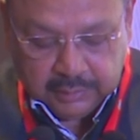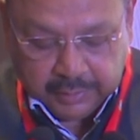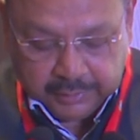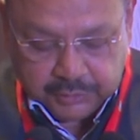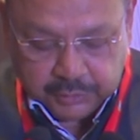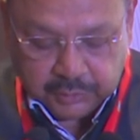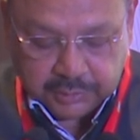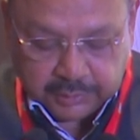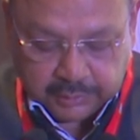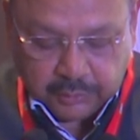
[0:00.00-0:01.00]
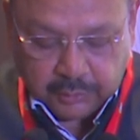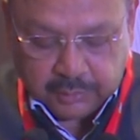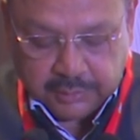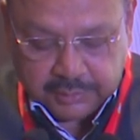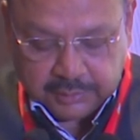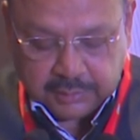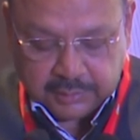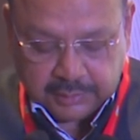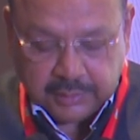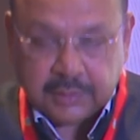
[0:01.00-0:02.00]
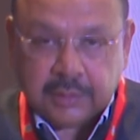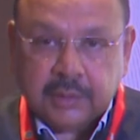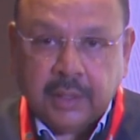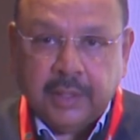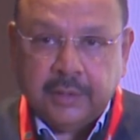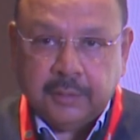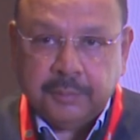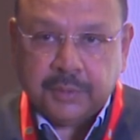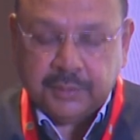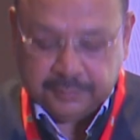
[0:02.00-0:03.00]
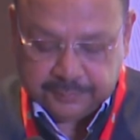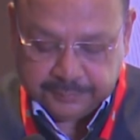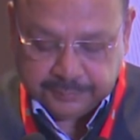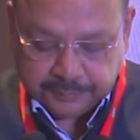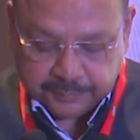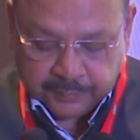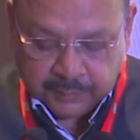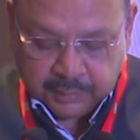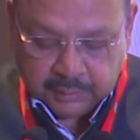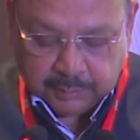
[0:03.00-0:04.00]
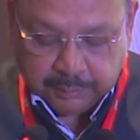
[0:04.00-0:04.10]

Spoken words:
ensure secure digital signatures and encryption. The